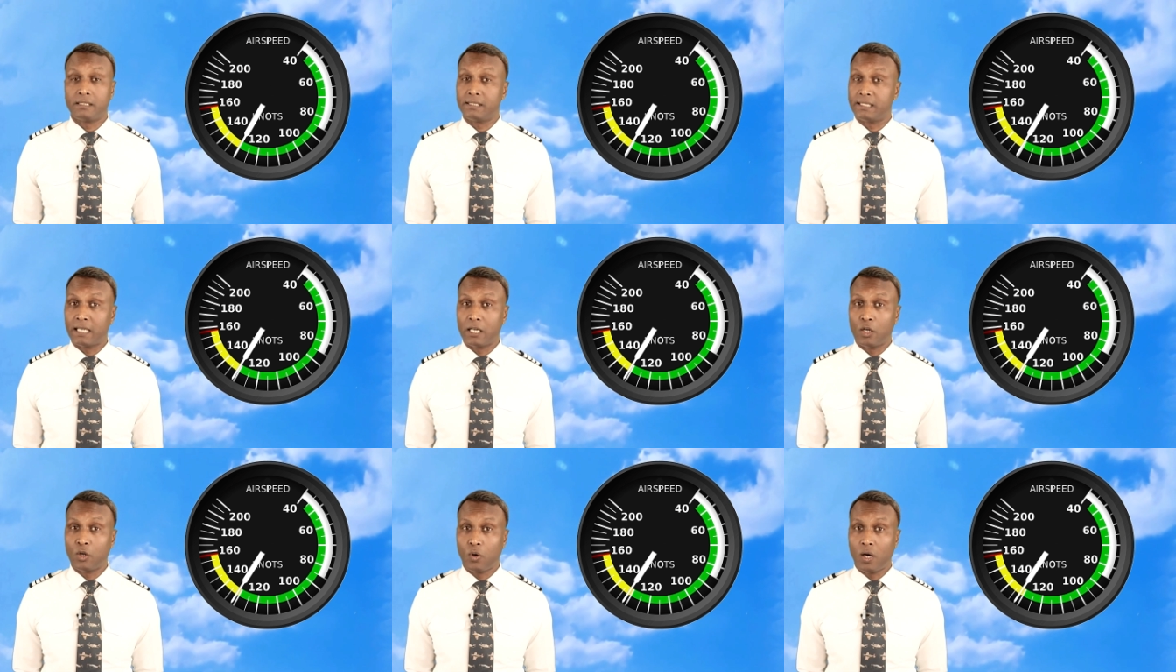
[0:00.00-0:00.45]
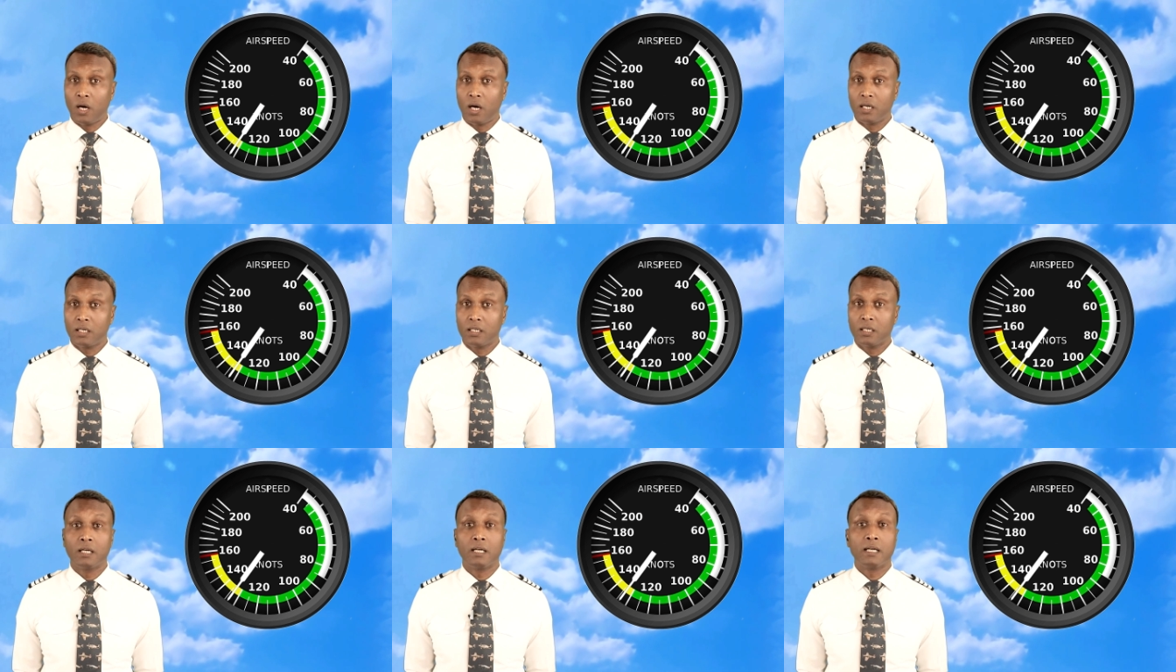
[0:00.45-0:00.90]
Yellow
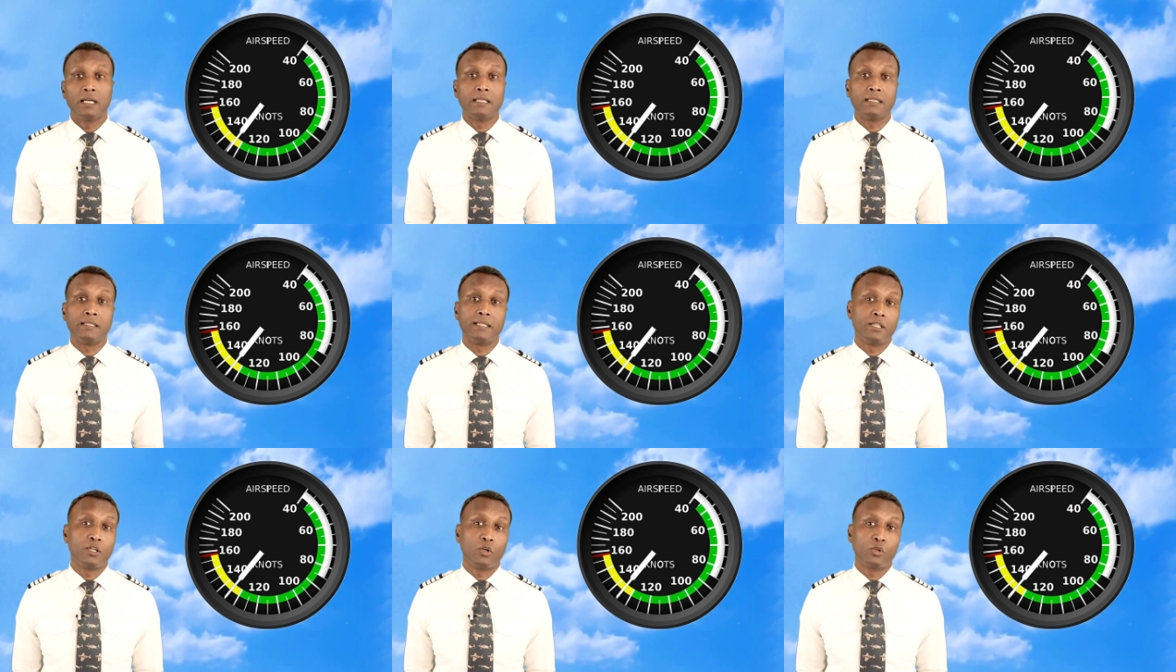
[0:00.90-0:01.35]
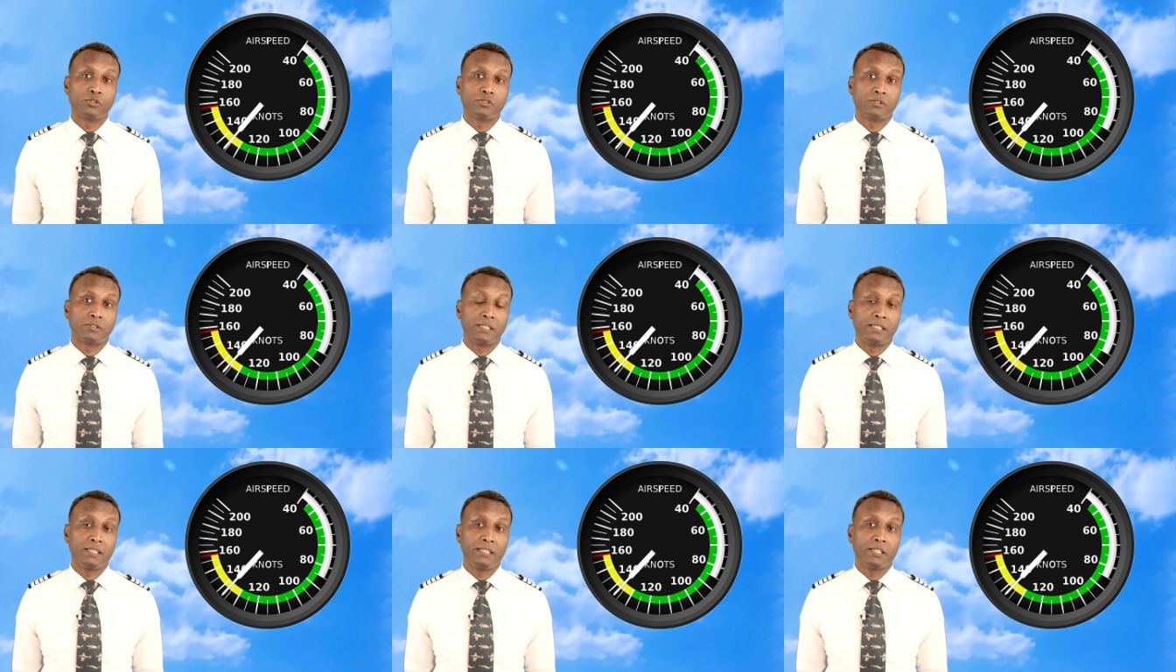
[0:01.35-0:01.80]
arc
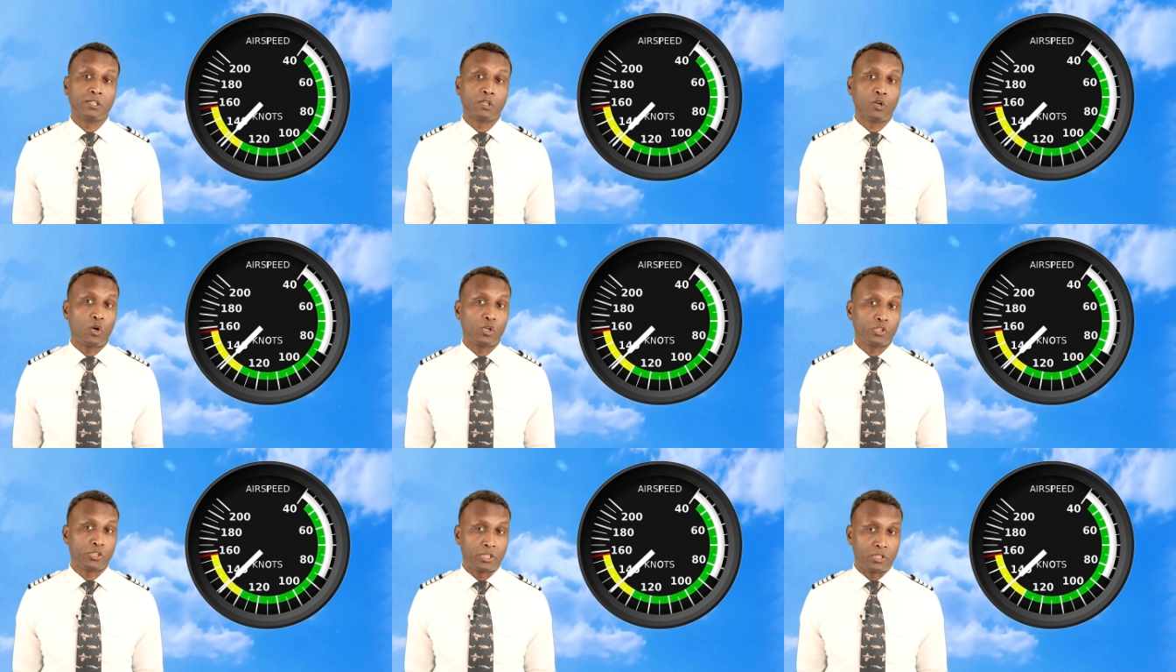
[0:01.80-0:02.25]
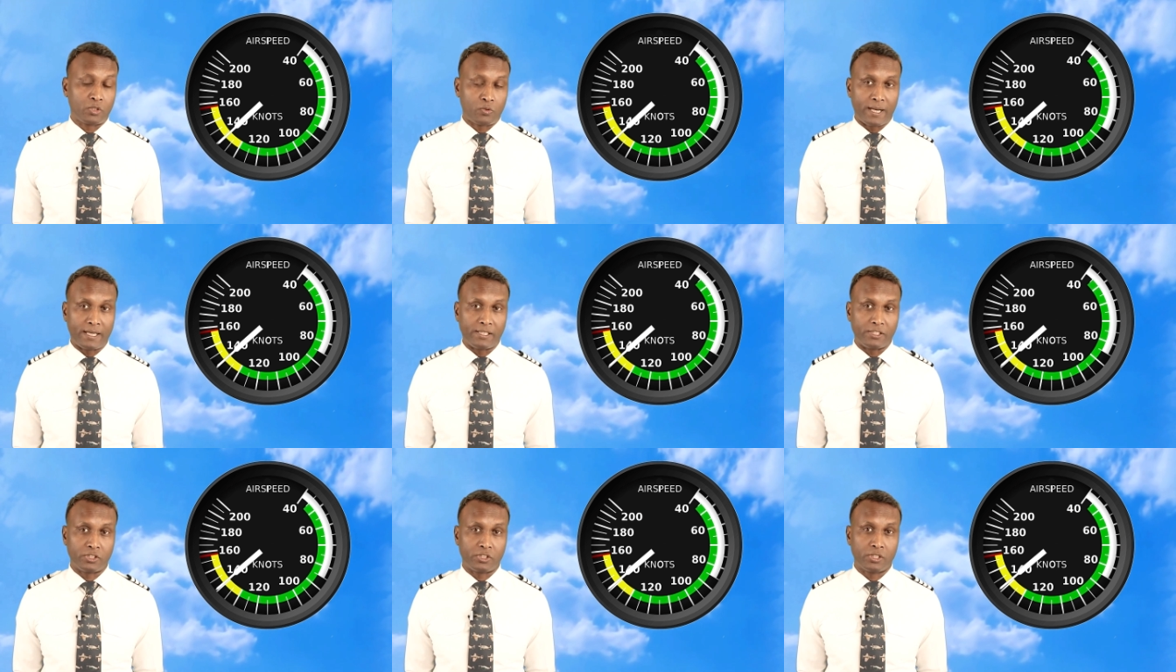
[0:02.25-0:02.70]
denotes the caution
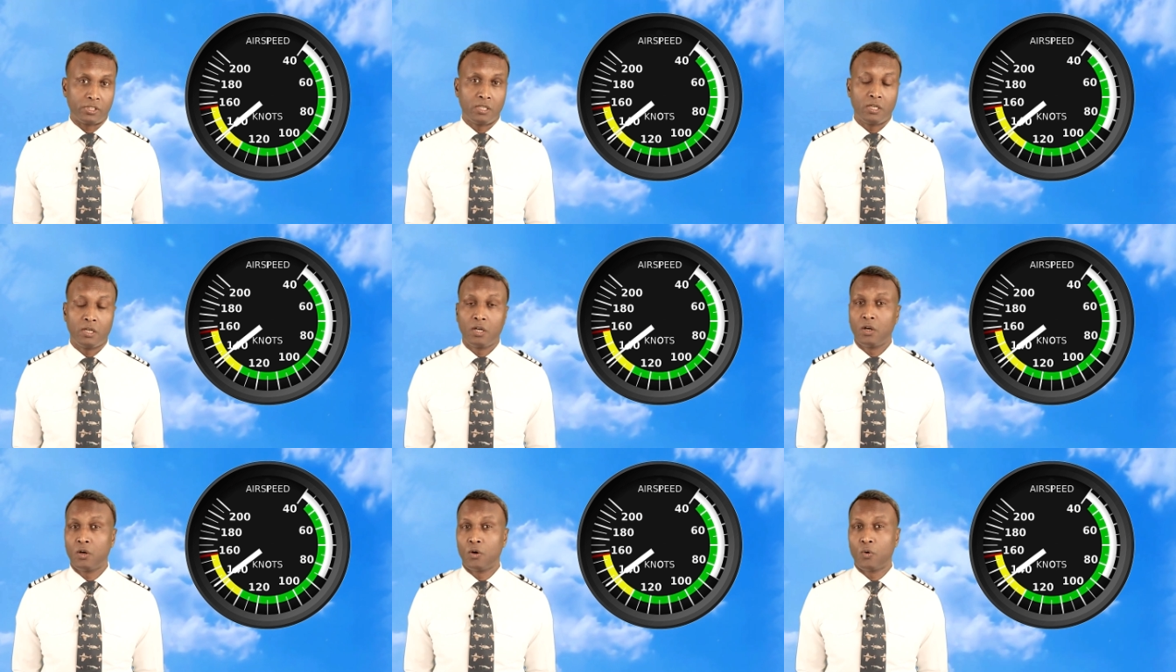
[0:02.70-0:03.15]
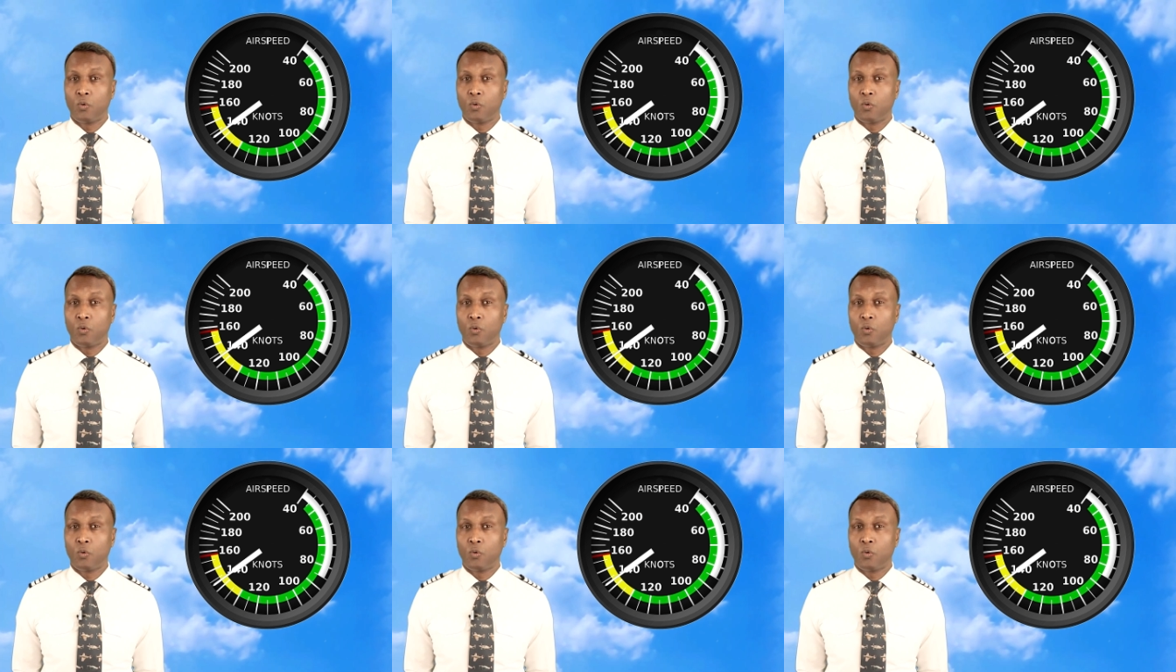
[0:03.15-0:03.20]
range